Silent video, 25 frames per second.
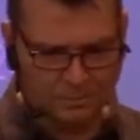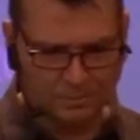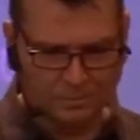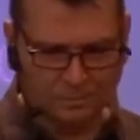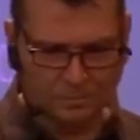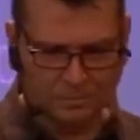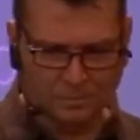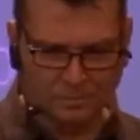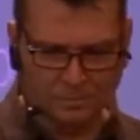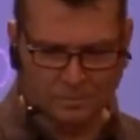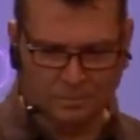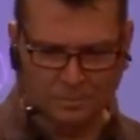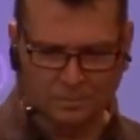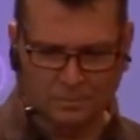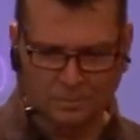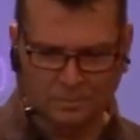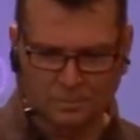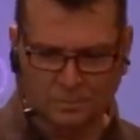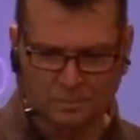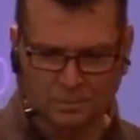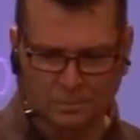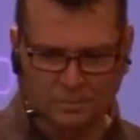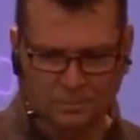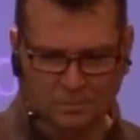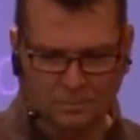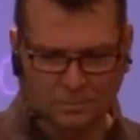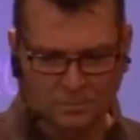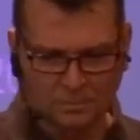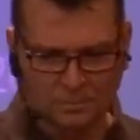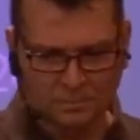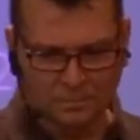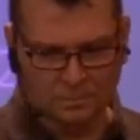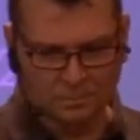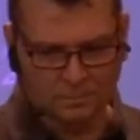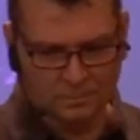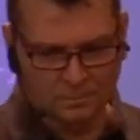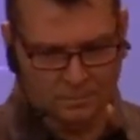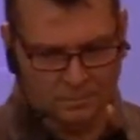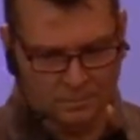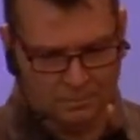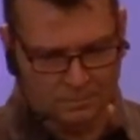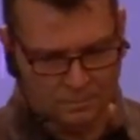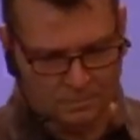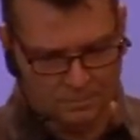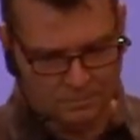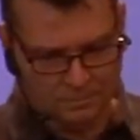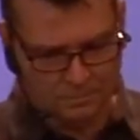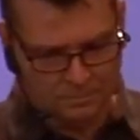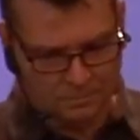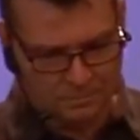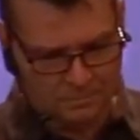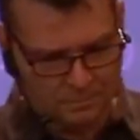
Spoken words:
(no one is talking)